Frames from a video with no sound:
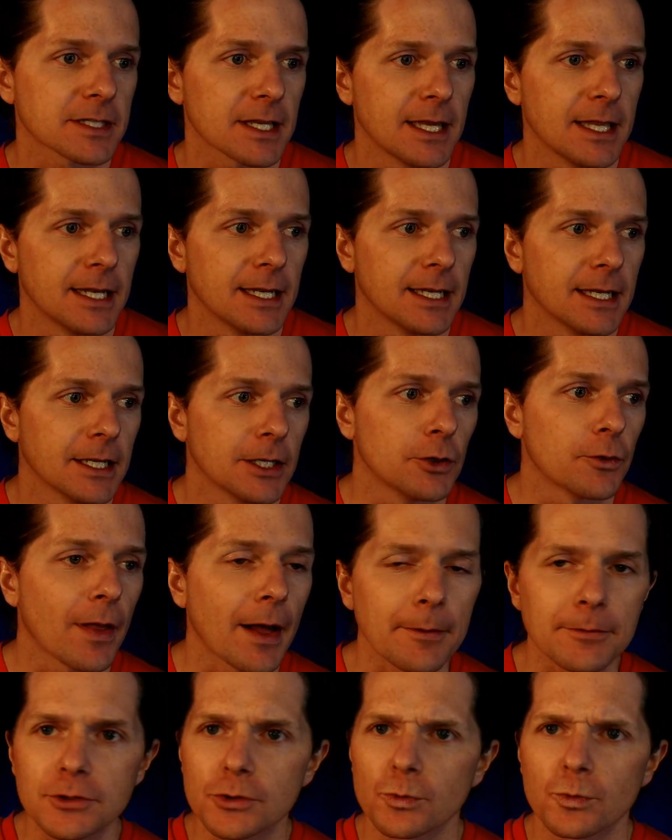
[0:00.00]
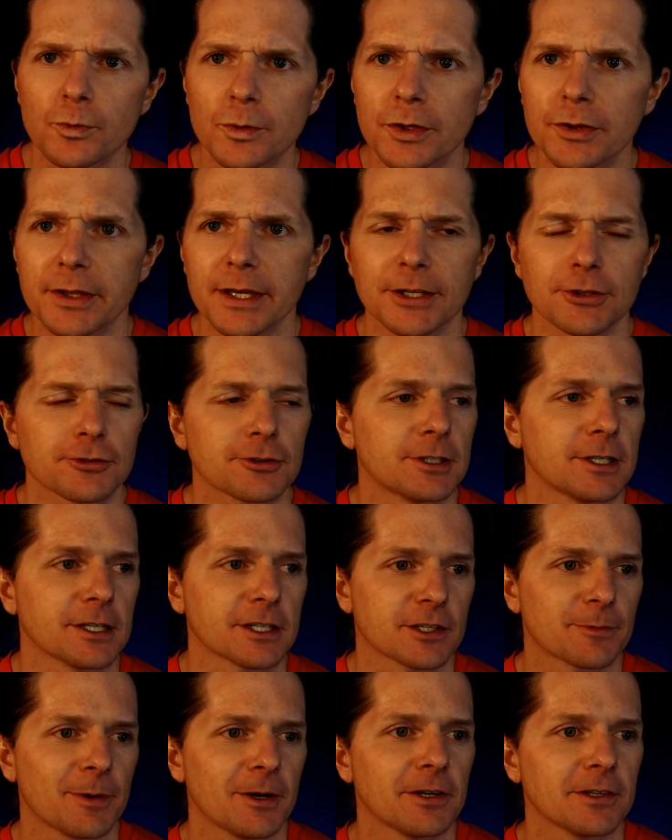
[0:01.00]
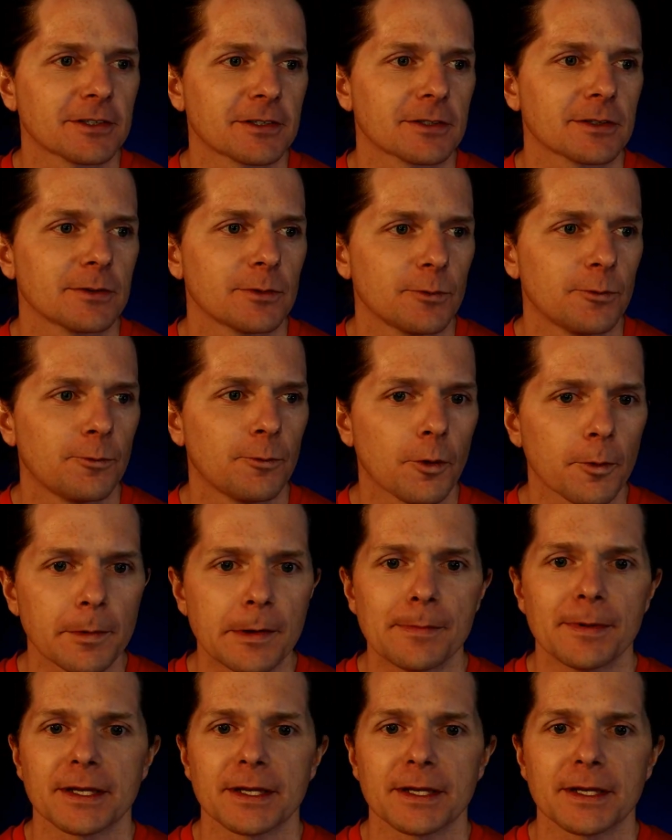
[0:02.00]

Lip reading: and, that was a really interesting experience for me,